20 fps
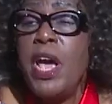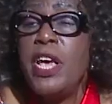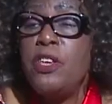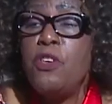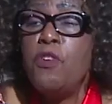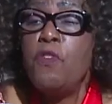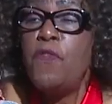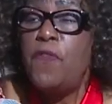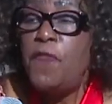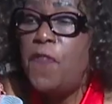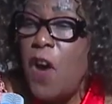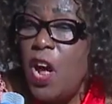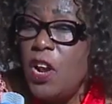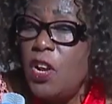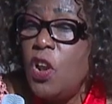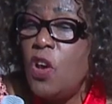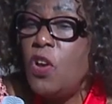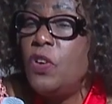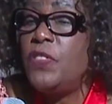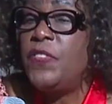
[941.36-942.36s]
When you
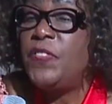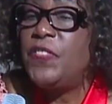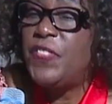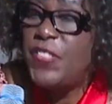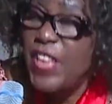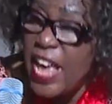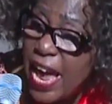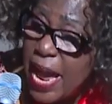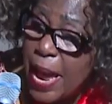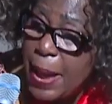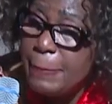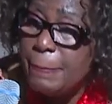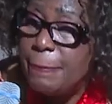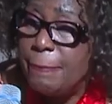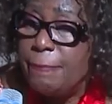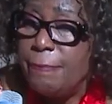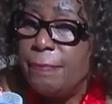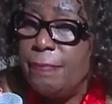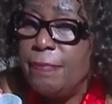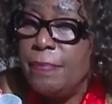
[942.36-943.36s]
follow
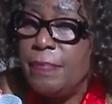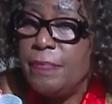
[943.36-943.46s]
them,